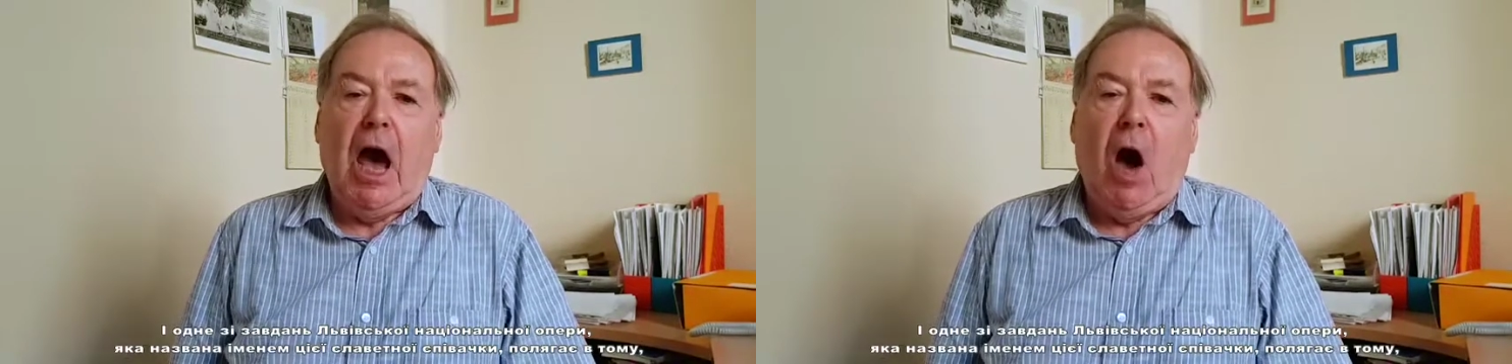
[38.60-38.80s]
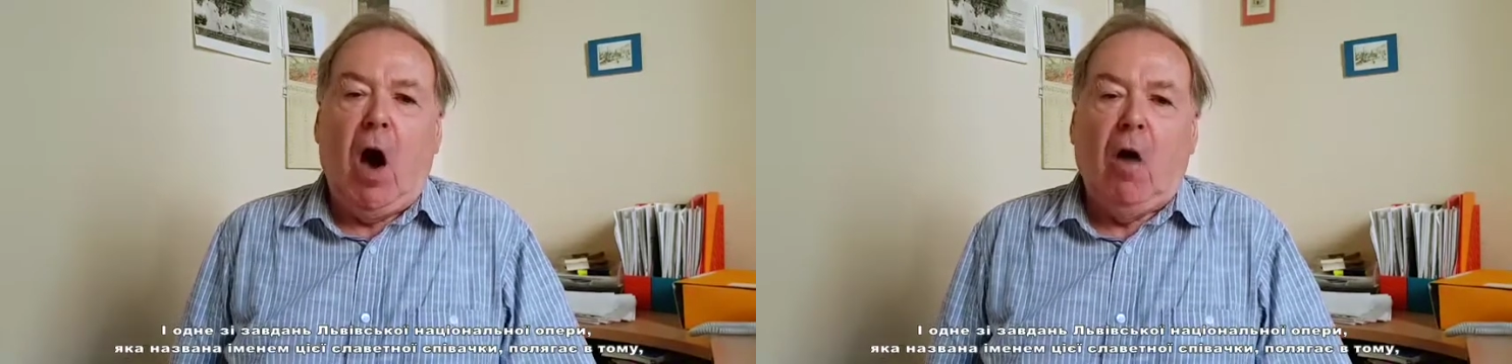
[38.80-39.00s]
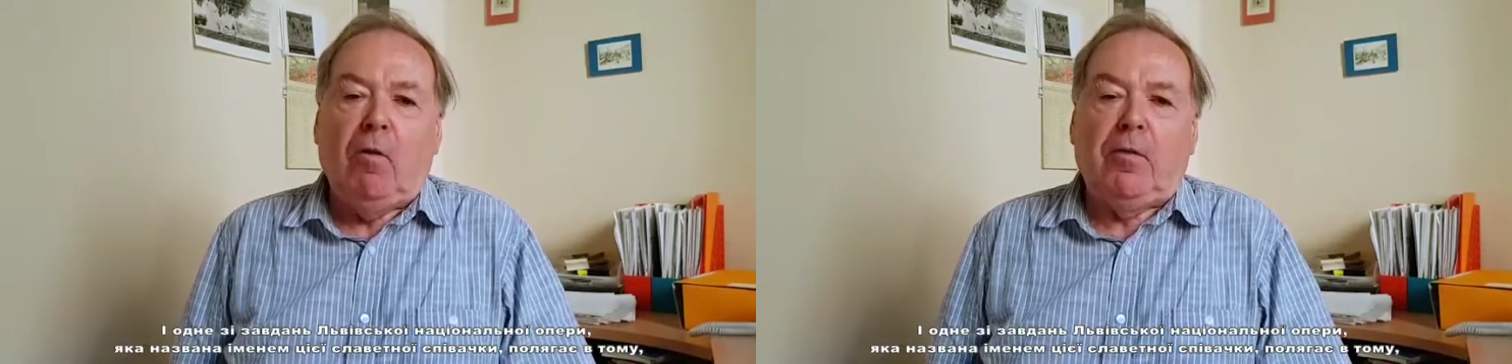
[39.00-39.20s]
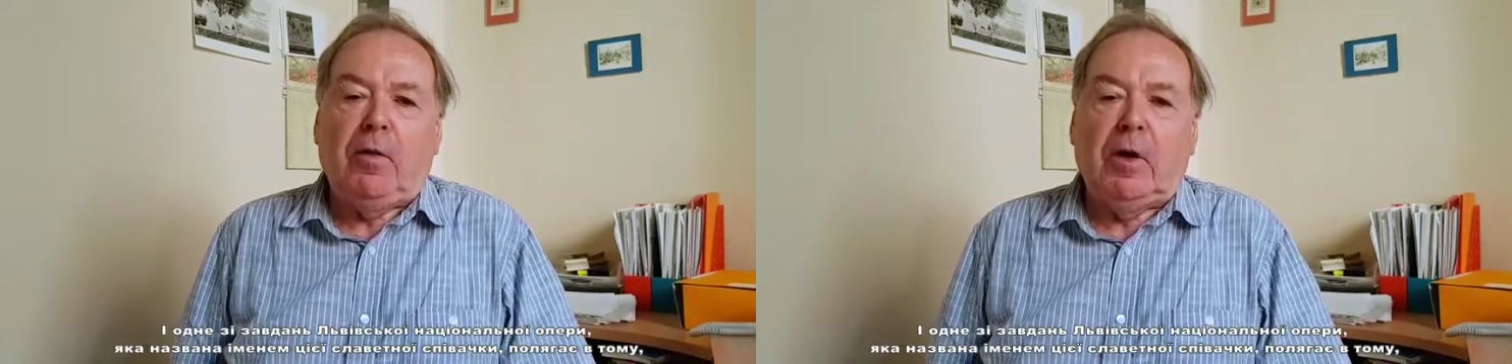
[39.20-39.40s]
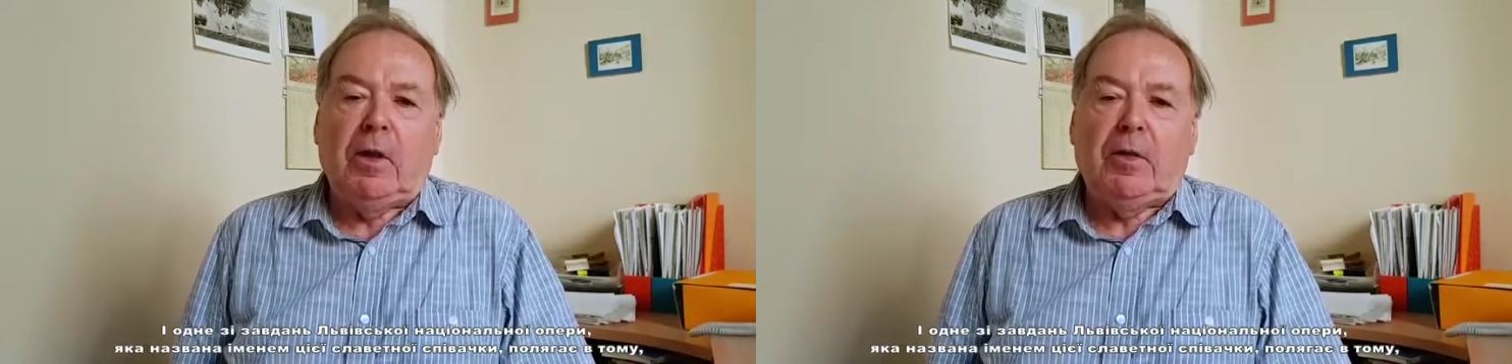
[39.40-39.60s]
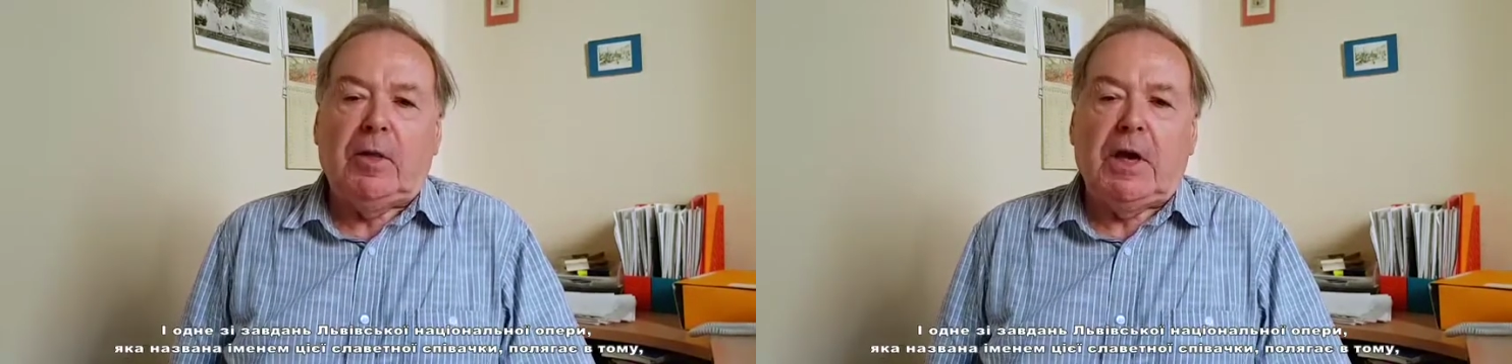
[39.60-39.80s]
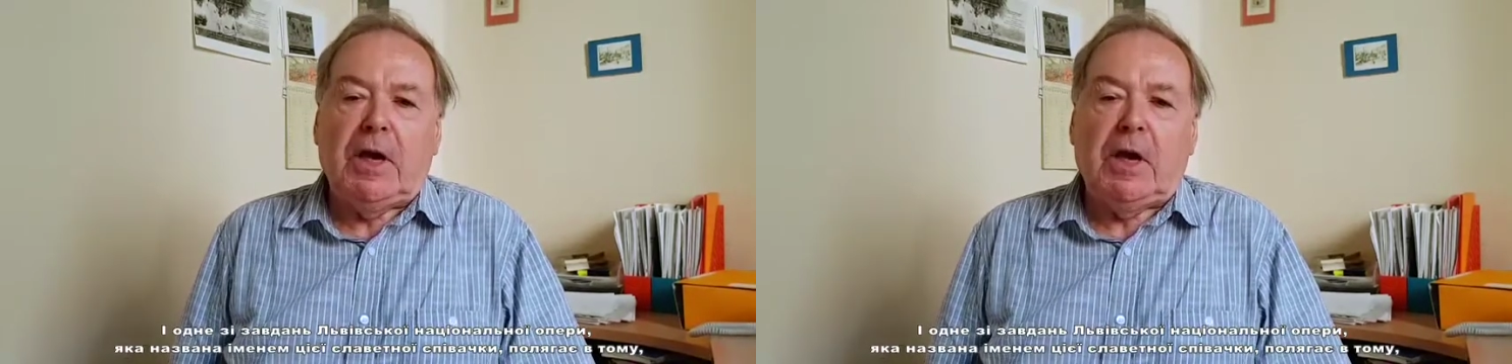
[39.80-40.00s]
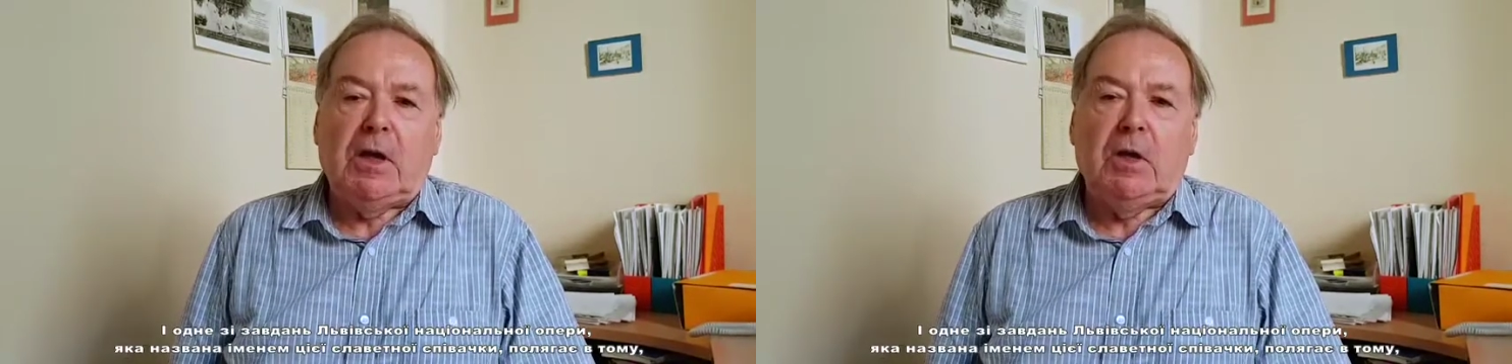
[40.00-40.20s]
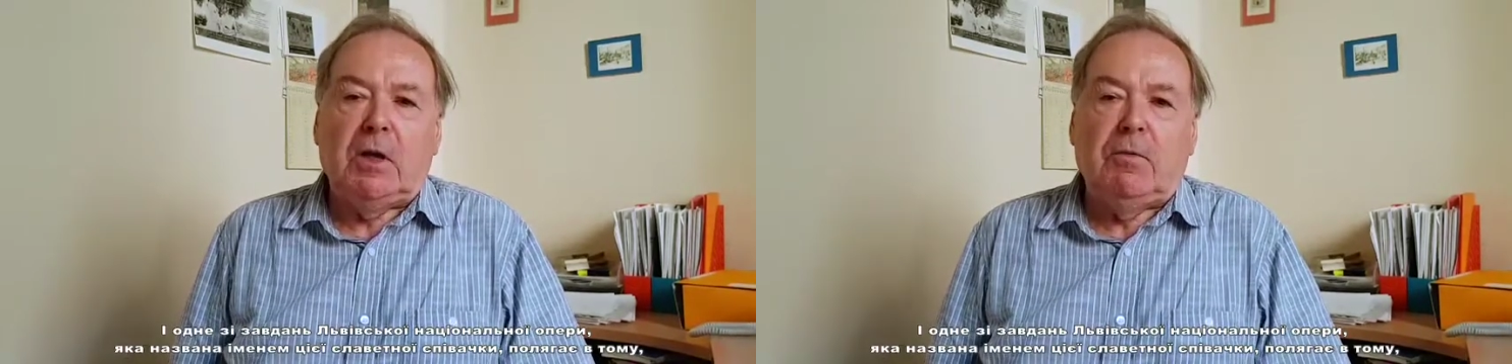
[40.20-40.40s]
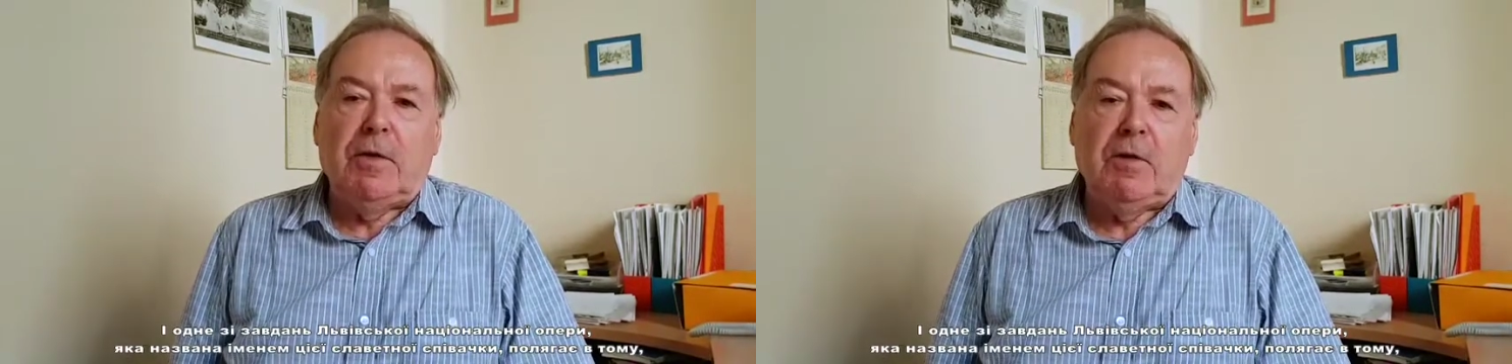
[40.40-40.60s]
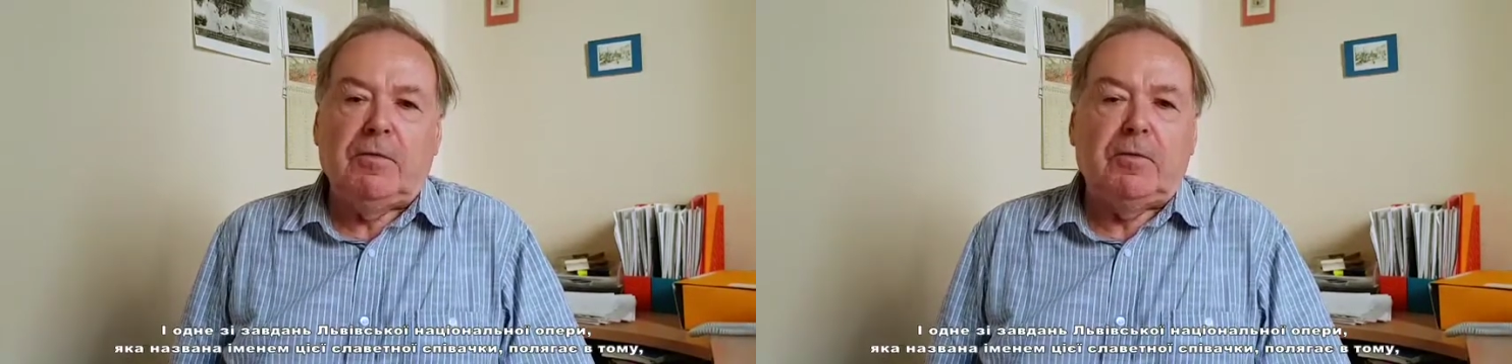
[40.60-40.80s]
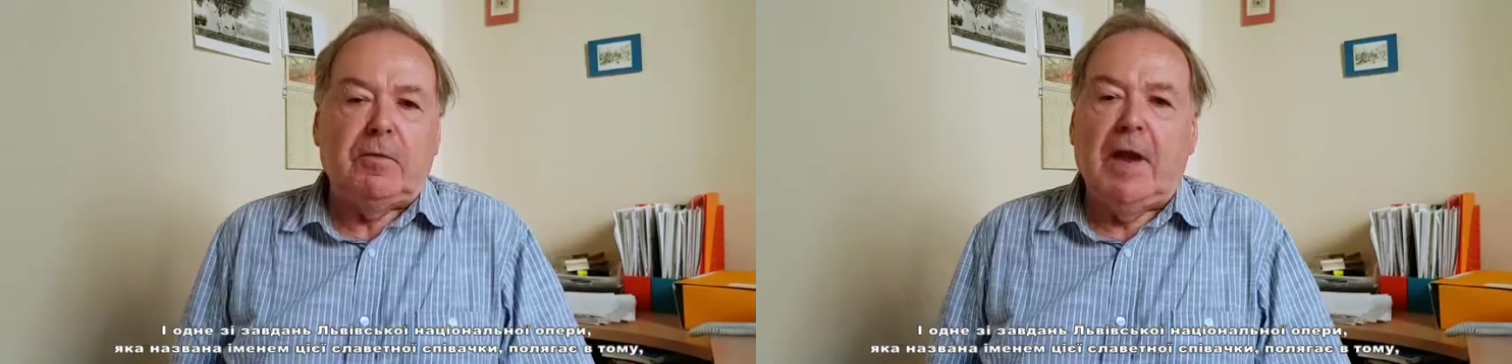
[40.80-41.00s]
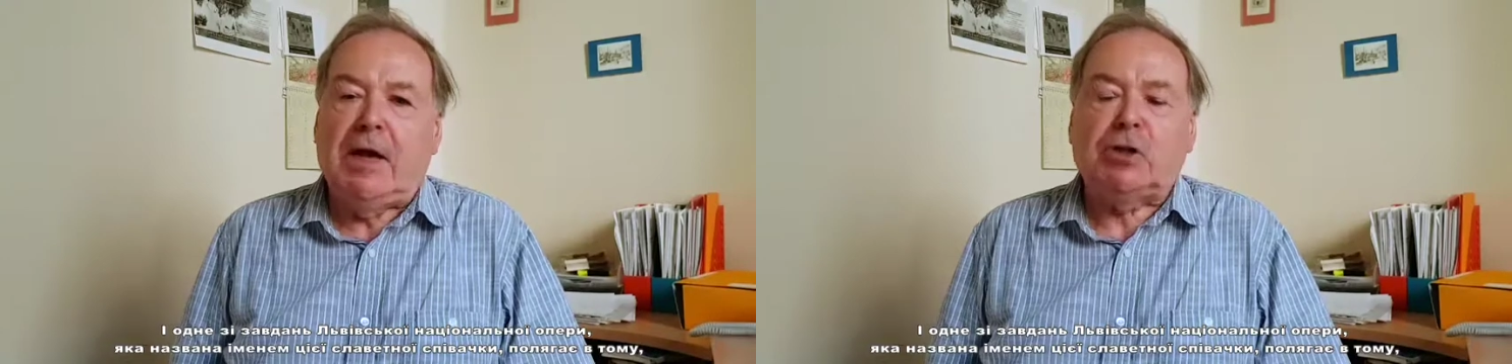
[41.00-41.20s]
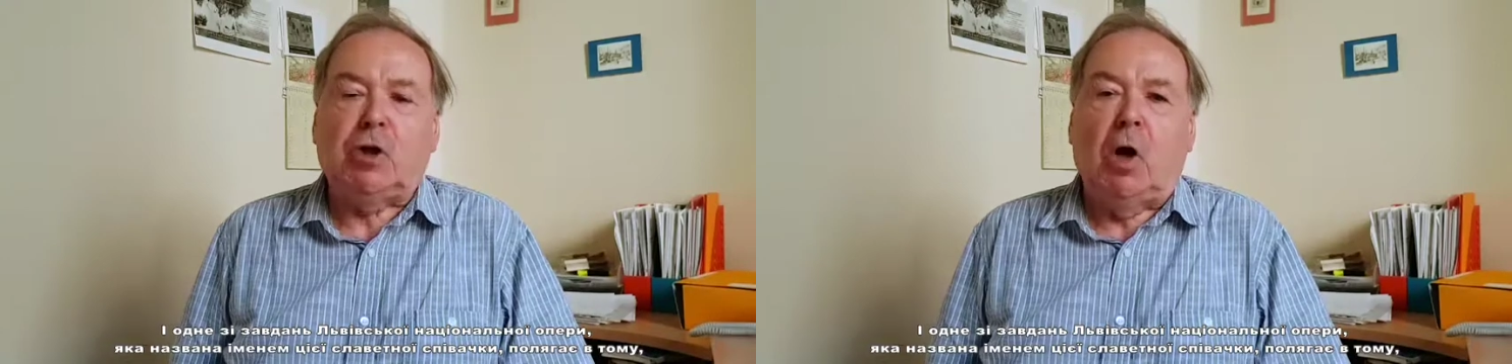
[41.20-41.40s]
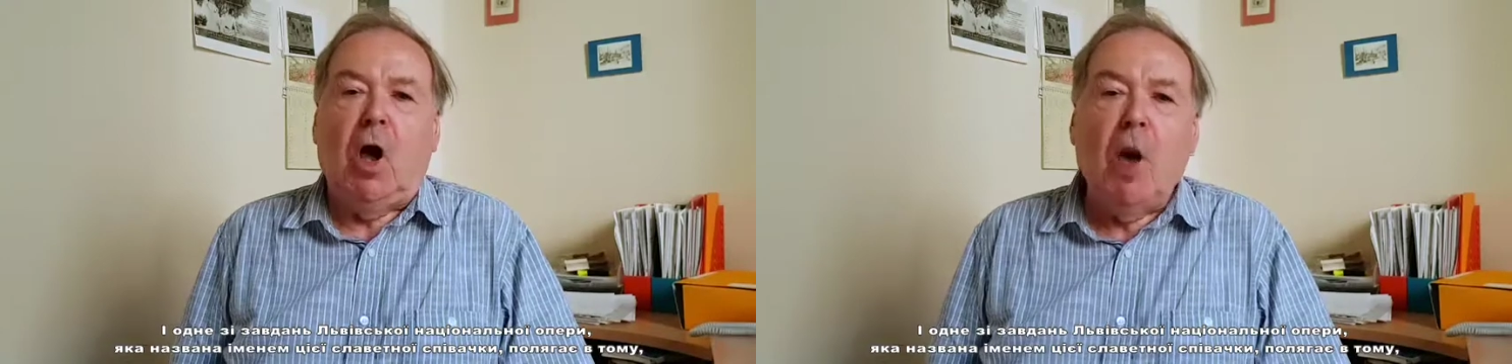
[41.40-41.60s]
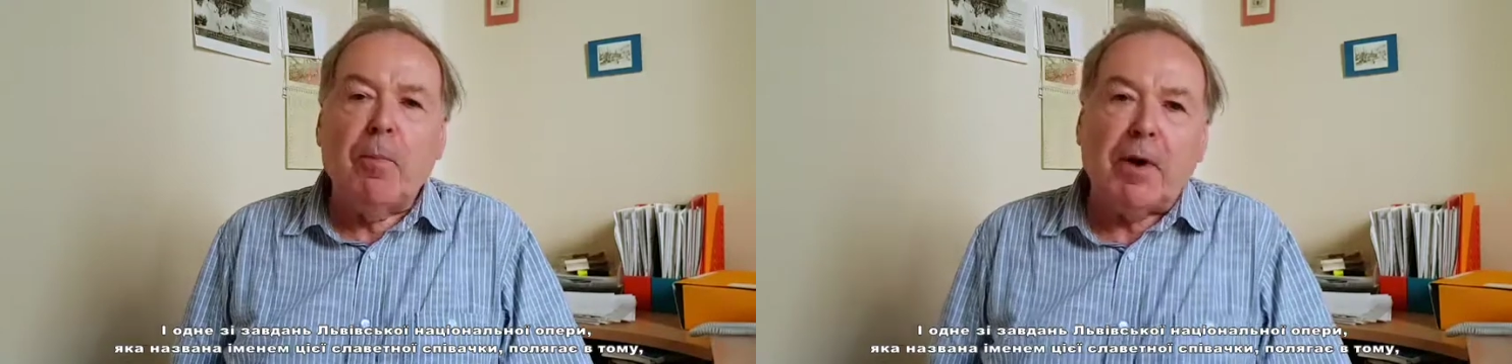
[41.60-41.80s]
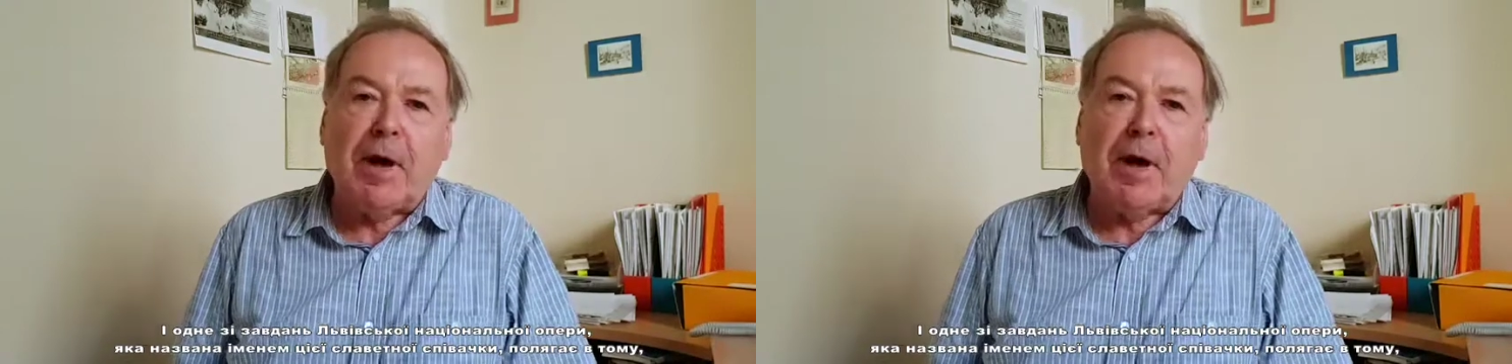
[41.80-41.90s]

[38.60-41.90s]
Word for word: of the Lviv National Opera